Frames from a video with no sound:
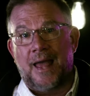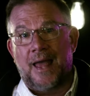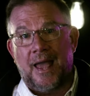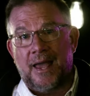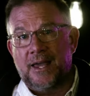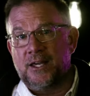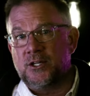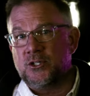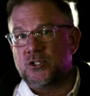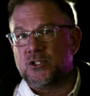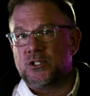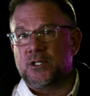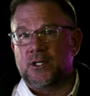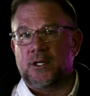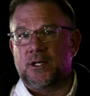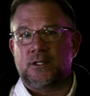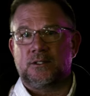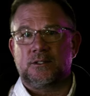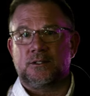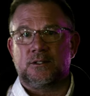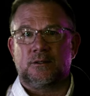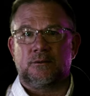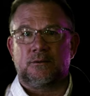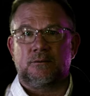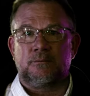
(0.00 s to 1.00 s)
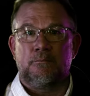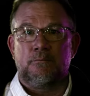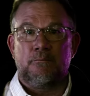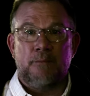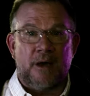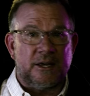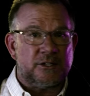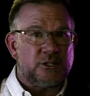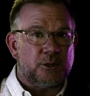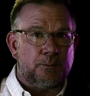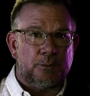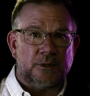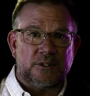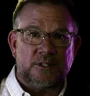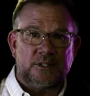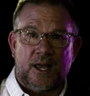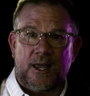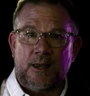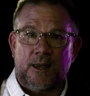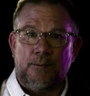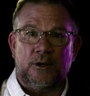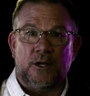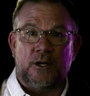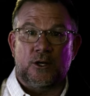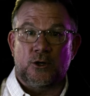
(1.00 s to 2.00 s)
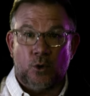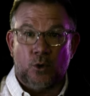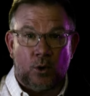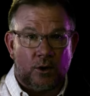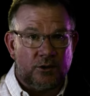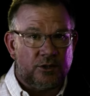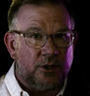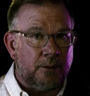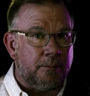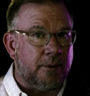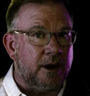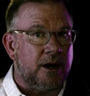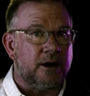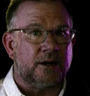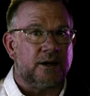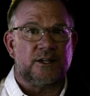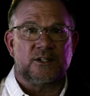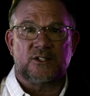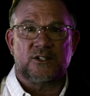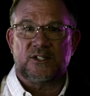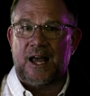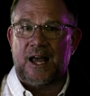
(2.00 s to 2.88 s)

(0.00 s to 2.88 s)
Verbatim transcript: and Asia to Mesopotamia, North America,